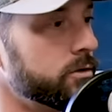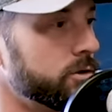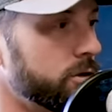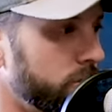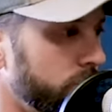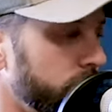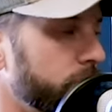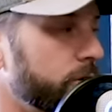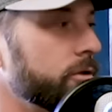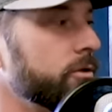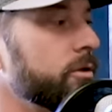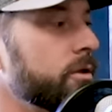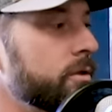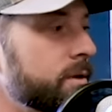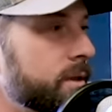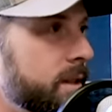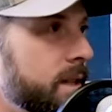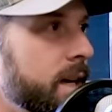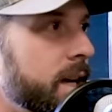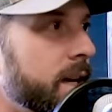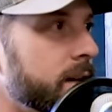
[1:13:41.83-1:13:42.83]
to learn those
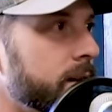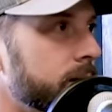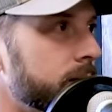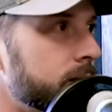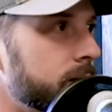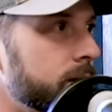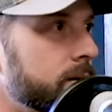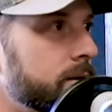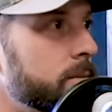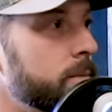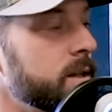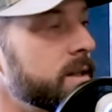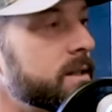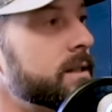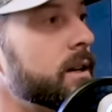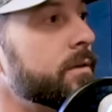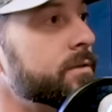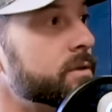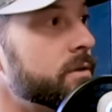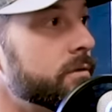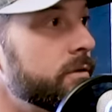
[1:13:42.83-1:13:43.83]
things to be
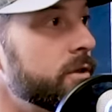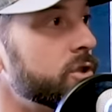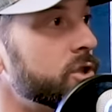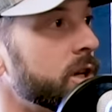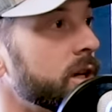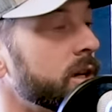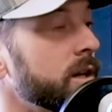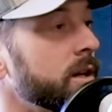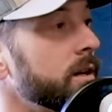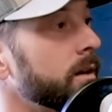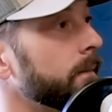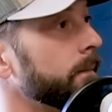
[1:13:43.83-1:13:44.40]
self sufficient